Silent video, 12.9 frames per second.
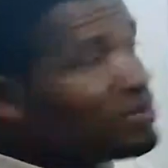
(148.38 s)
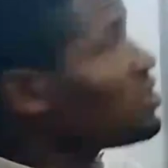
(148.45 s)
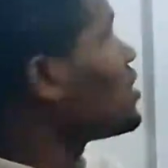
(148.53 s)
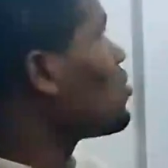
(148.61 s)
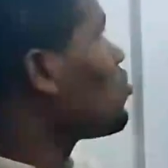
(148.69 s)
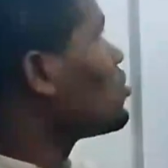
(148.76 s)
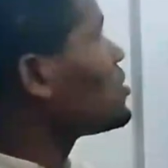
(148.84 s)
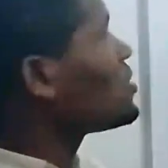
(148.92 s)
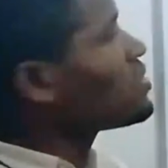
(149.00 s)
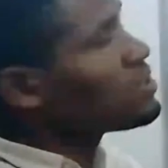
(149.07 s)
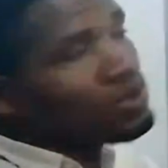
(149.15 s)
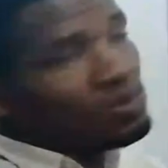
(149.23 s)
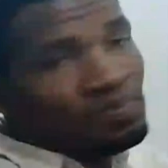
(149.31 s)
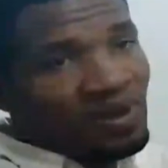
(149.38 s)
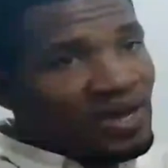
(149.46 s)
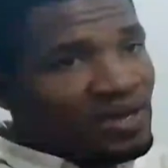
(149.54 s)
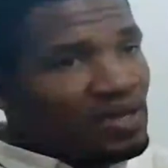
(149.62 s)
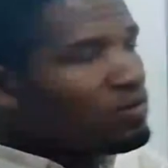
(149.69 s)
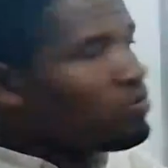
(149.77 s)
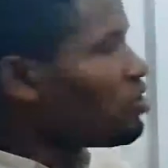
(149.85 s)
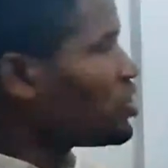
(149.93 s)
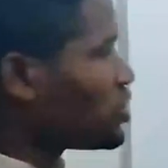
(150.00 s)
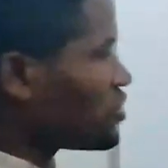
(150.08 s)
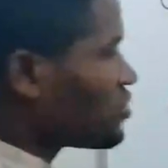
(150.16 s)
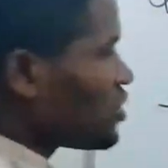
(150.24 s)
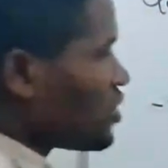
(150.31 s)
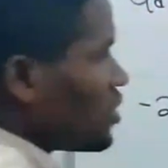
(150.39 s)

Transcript: being the quantity supply equation.